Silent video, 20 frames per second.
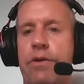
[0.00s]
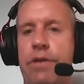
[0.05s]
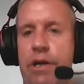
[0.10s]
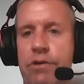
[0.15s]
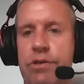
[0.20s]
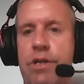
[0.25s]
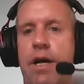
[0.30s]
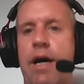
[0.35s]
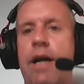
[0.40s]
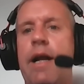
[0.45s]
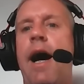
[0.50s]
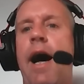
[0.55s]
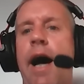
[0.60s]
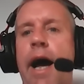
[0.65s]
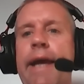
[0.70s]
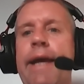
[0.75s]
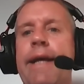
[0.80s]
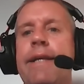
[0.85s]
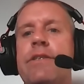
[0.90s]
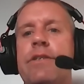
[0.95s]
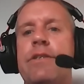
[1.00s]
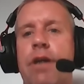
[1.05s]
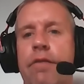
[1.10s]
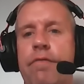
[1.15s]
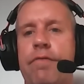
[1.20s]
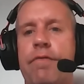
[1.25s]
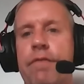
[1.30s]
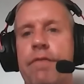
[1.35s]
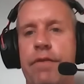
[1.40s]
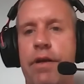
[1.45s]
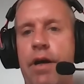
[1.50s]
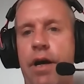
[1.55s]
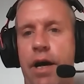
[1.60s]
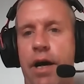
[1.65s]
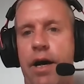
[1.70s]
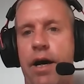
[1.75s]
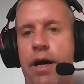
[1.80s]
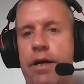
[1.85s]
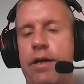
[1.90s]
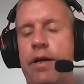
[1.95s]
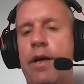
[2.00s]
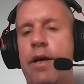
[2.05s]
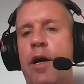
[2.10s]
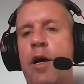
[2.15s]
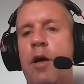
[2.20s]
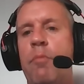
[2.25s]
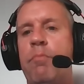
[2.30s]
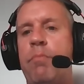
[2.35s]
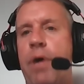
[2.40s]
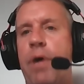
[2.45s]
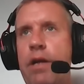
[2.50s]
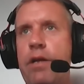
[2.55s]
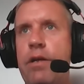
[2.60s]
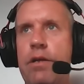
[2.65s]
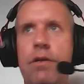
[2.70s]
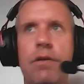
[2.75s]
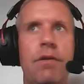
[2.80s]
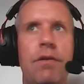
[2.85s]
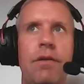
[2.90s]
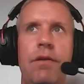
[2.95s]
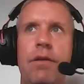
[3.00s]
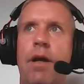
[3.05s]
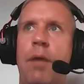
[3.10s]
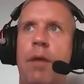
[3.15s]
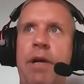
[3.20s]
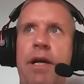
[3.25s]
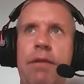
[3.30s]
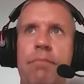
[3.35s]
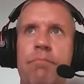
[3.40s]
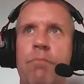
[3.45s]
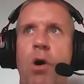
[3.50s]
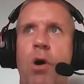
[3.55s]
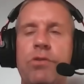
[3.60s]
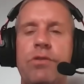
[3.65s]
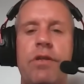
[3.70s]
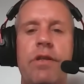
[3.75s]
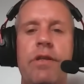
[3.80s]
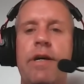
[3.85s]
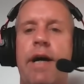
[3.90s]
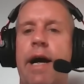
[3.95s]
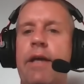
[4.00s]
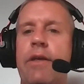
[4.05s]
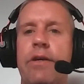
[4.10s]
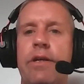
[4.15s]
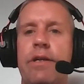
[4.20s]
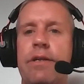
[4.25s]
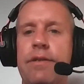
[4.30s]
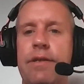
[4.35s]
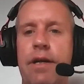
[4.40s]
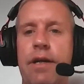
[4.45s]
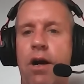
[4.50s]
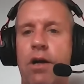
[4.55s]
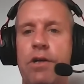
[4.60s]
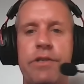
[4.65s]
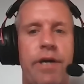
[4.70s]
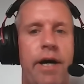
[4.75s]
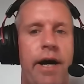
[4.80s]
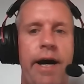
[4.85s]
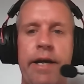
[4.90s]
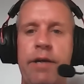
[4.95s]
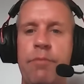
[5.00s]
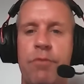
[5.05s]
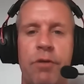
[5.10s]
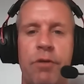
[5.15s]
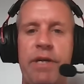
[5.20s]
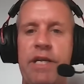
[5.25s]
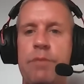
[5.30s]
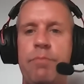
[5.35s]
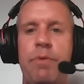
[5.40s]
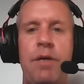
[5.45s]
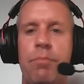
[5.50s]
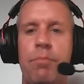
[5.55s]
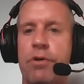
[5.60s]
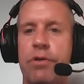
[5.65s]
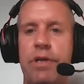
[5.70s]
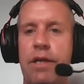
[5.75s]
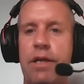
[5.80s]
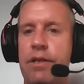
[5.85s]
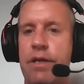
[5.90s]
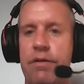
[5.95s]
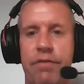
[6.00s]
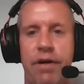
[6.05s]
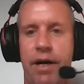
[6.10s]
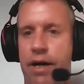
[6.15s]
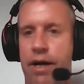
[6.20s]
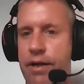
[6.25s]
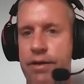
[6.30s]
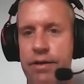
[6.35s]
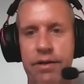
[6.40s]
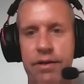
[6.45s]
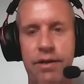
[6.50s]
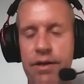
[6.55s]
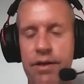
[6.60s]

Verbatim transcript: There's a lot of high end stuff, uh, but I mean, most of the island are Thai and Burmese people that live on